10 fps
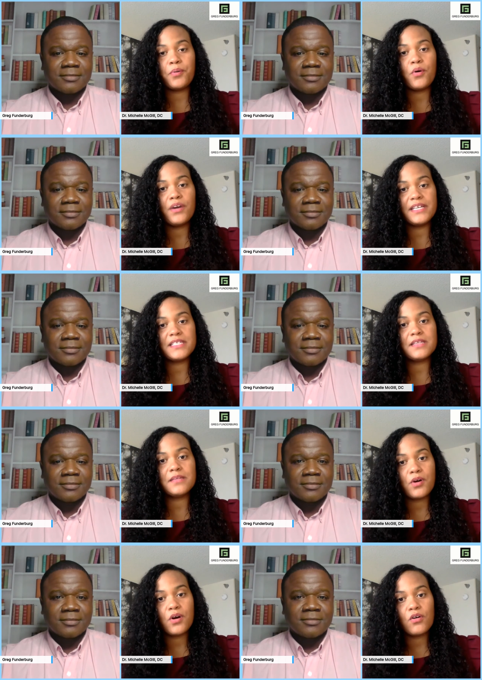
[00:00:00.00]
Speaker 1: poured into
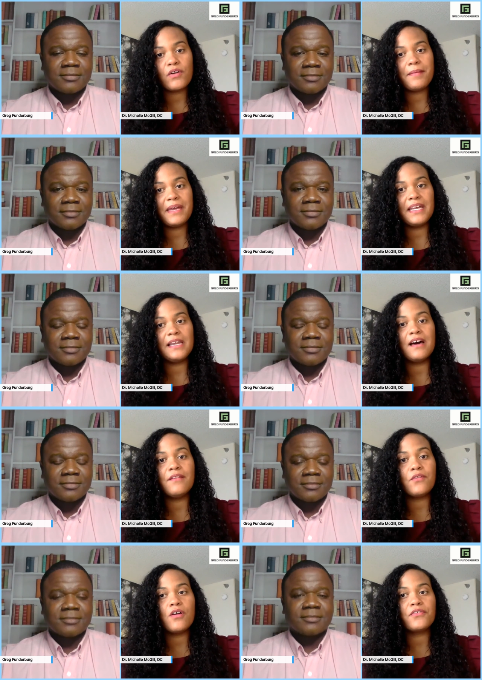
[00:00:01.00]
the program, any
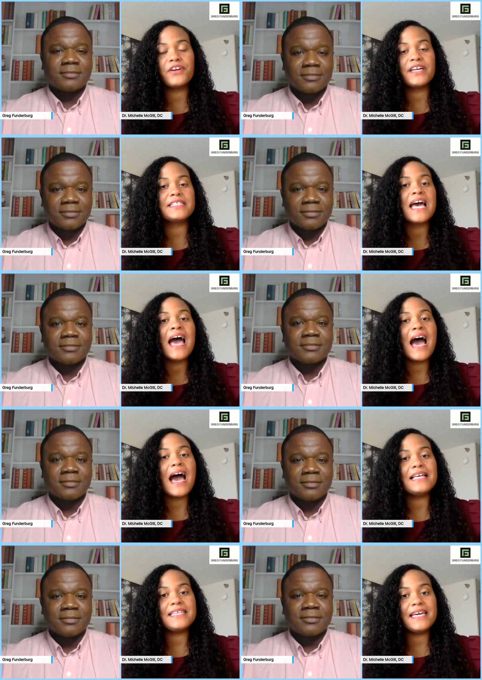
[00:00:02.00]
love offerings,
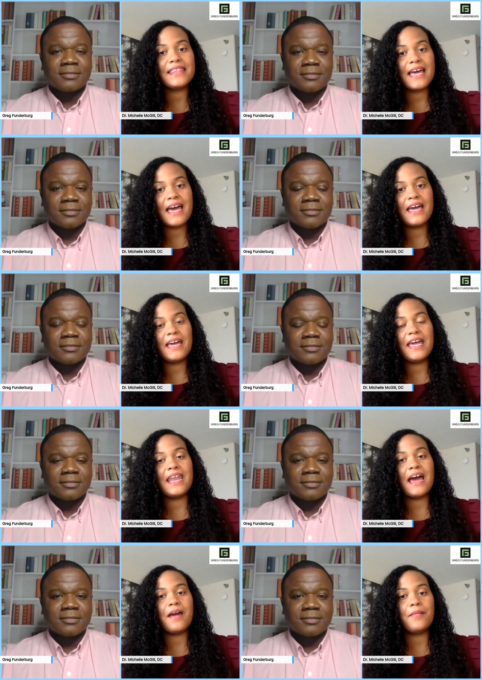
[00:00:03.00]
I take that
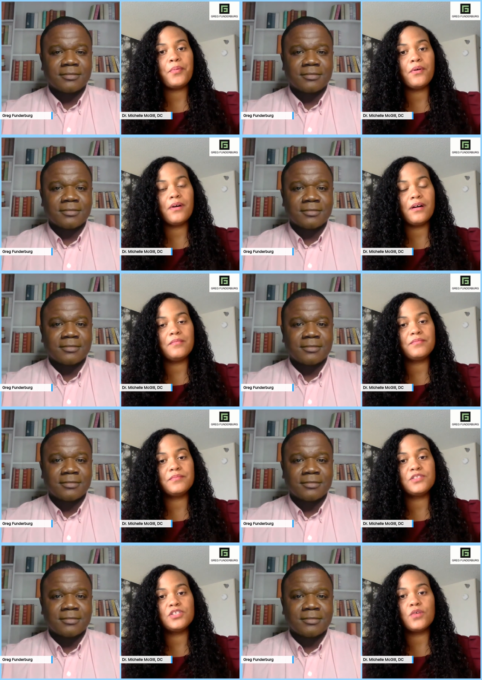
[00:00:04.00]
and I
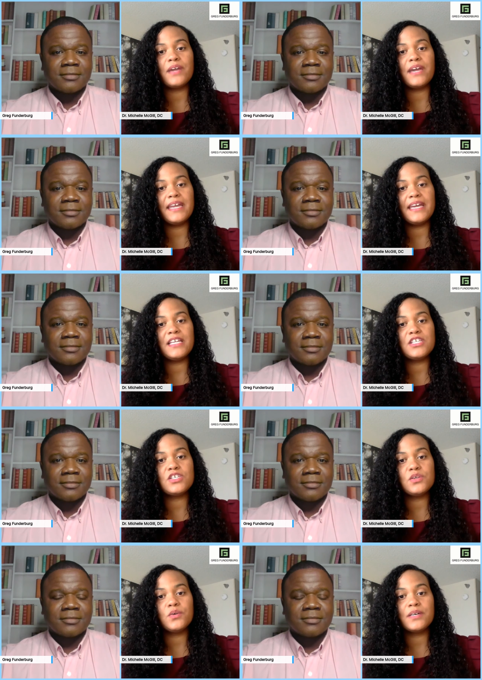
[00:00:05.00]
um, donated
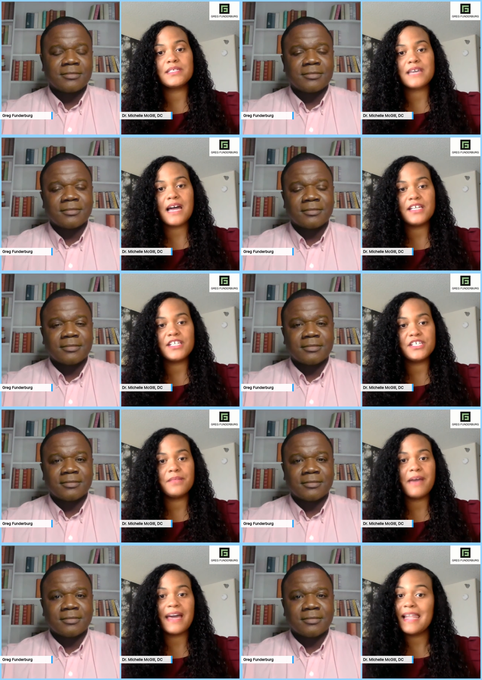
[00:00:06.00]
into a
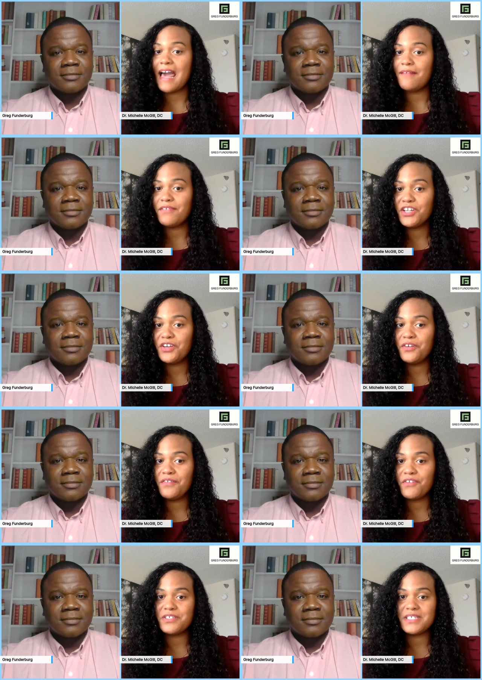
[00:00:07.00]
scholarship at Claflin
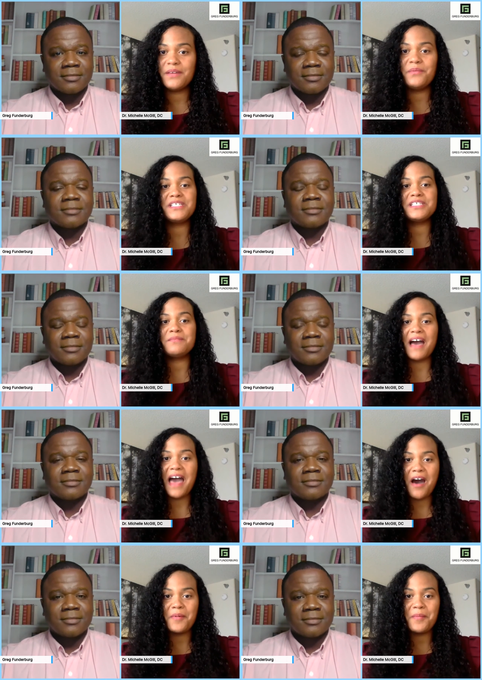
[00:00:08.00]
University, which is my
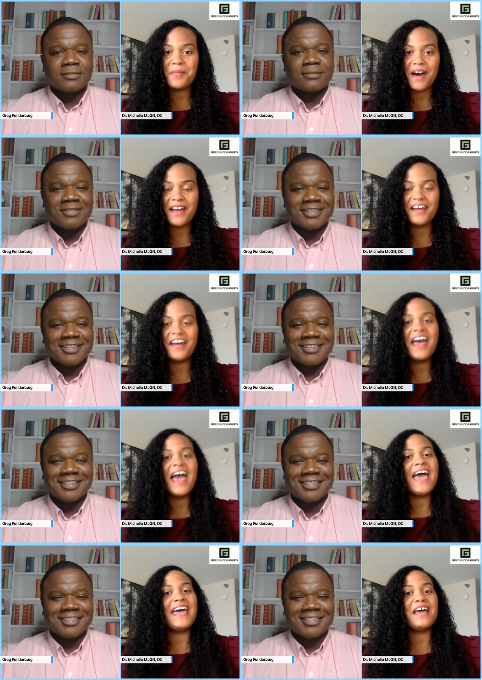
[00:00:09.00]
alma mater.
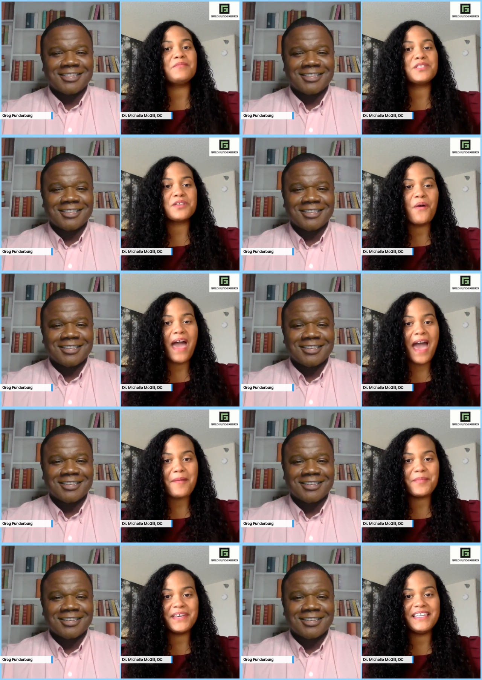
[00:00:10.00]
And I'm so
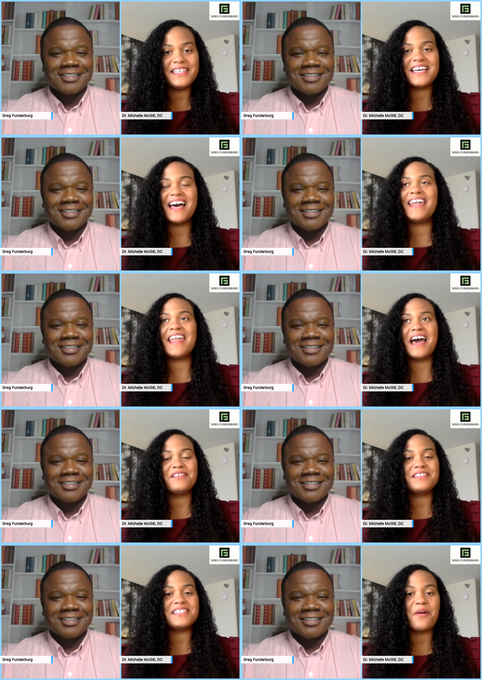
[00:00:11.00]
happy to
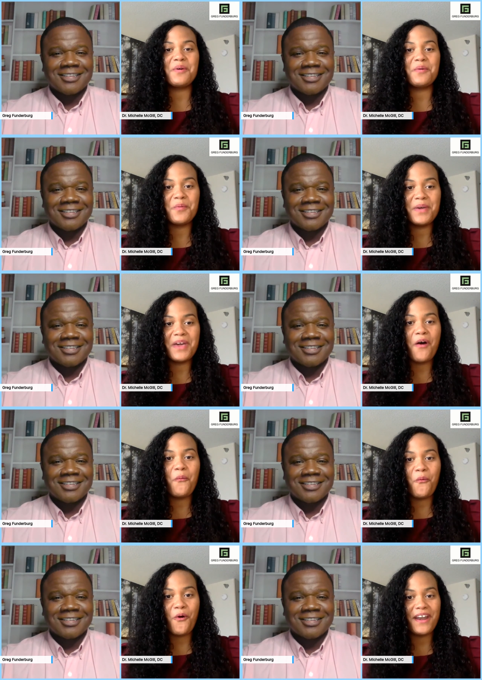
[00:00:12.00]
announce that we will be
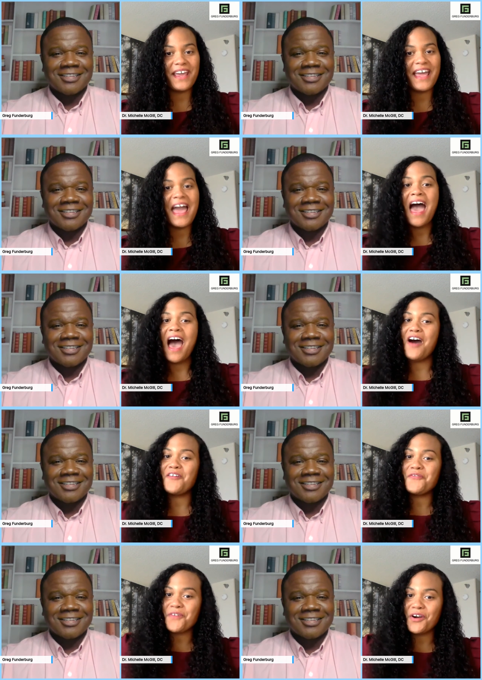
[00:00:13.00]
awarding
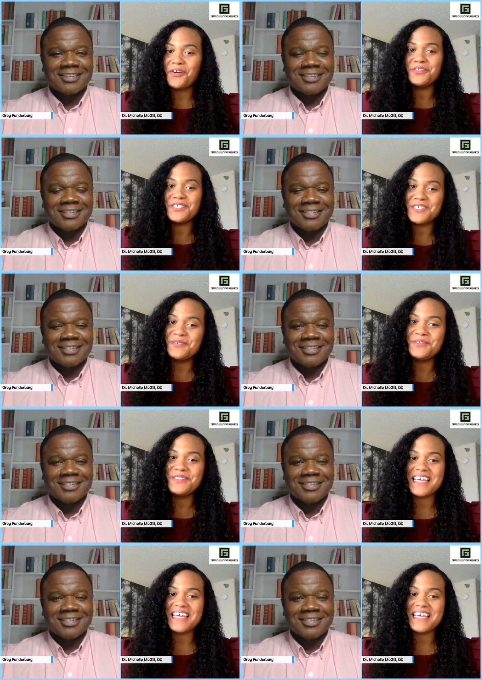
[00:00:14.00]
our first two